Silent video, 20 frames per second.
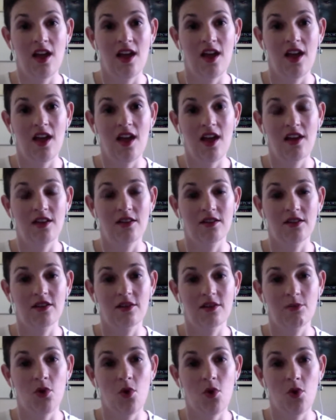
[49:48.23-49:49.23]
and
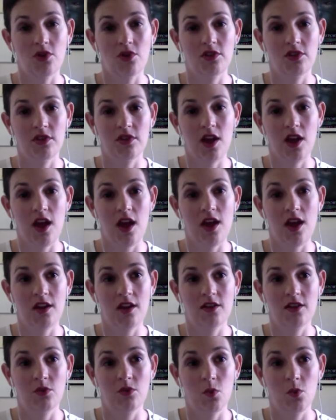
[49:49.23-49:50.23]
support.
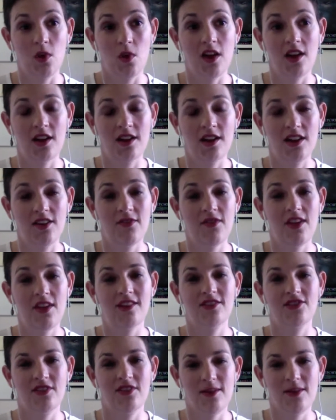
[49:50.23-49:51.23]
And we can give
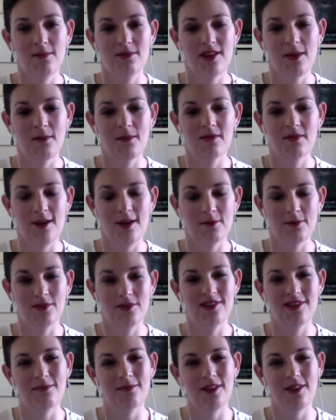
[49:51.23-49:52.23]
that to them sometimes,
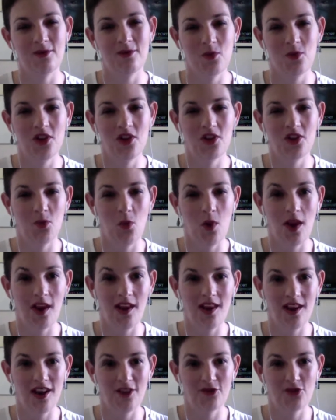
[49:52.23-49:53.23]
but sometimes we're not well
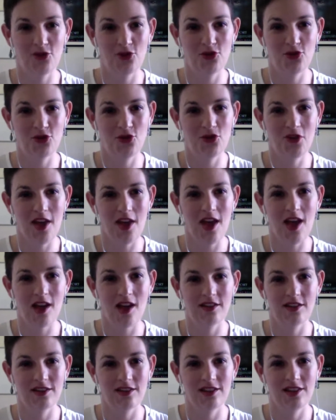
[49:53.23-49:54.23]
enough to do that.
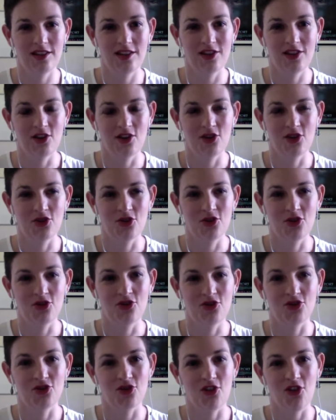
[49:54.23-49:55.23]

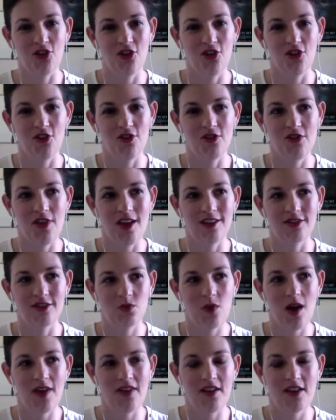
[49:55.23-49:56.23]
So that's
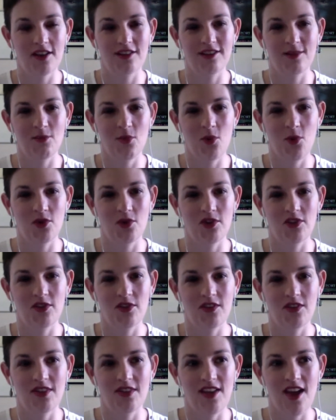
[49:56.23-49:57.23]
why I think it's important
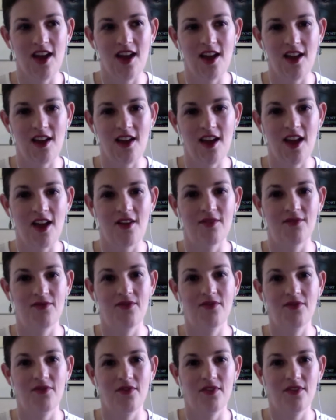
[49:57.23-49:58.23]
that they have
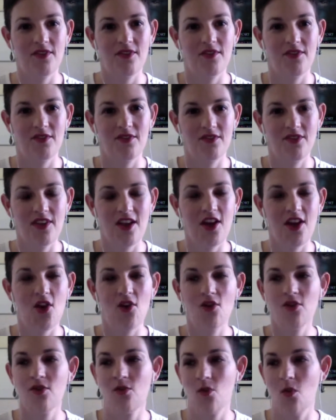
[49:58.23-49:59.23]
their
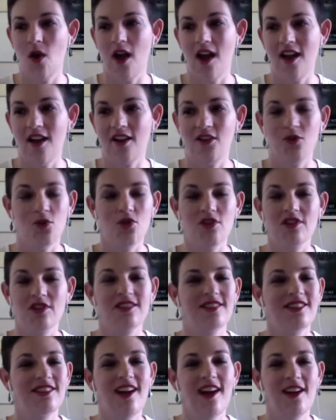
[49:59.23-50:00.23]
own way or
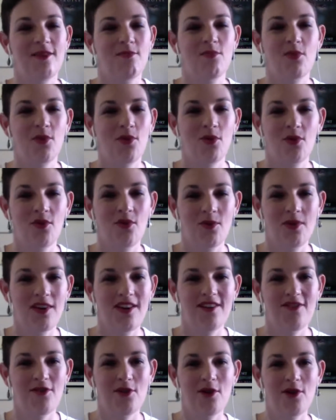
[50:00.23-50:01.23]
escape or
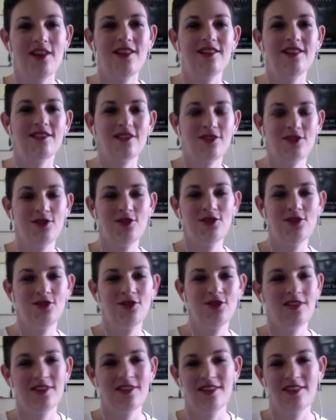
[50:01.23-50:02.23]
whatever it is to